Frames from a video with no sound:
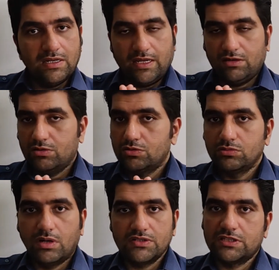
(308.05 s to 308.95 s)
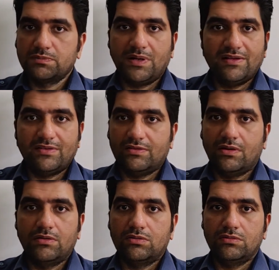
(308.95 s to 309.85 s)
Do not just pass this
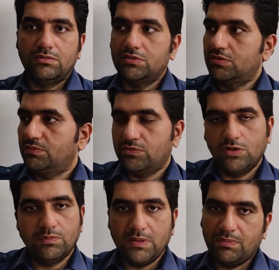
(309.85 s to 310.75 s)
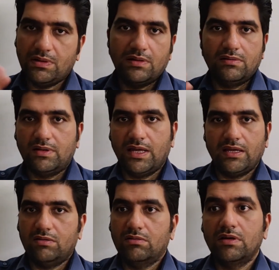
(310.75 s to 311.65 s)
on to people
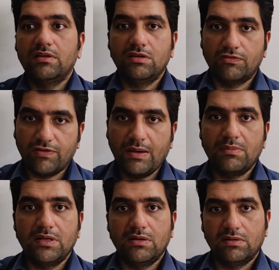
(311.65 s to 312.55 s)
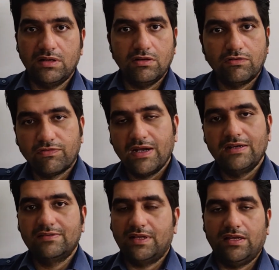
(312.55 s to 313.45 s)
in your family or in your friends.